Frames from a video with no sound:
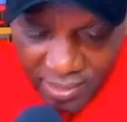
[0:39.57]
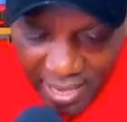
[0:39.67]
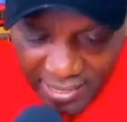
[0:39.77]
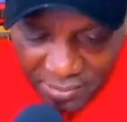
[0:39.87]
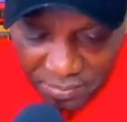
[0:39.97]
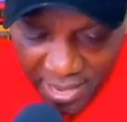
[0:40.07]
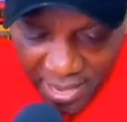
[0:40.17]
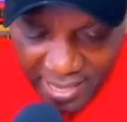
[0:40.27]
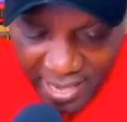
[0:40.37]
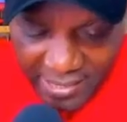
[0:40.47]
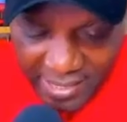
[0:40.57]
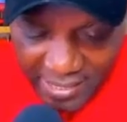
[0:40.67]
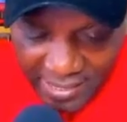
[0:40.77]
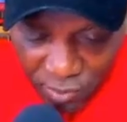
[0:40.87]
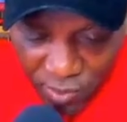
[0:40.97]
That implies that
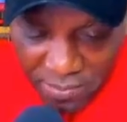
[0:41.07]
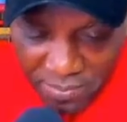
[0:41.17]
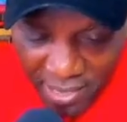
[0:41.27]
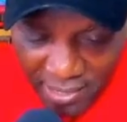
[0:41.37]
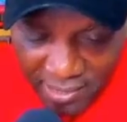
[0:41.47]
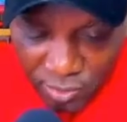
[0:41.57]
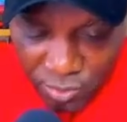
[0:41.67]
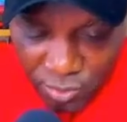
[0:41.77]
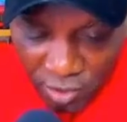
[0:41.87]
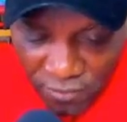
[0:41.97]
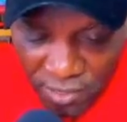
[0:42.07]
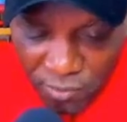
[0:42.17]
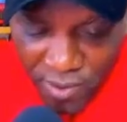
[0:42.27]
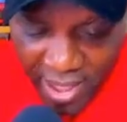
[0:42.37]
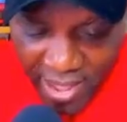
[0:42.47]
it went back roughly
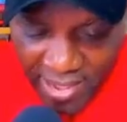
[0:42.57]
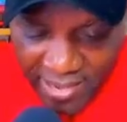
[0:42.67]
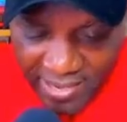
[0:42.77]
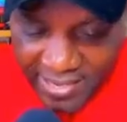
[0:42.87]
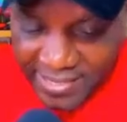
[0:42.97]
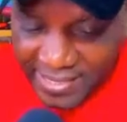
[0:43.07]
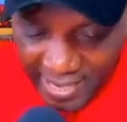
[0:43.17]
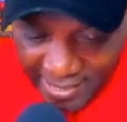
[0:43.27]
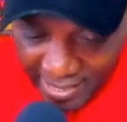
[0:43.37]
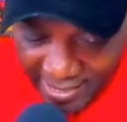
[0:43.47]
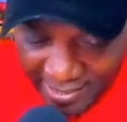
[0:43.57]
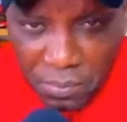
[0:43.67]
where it started.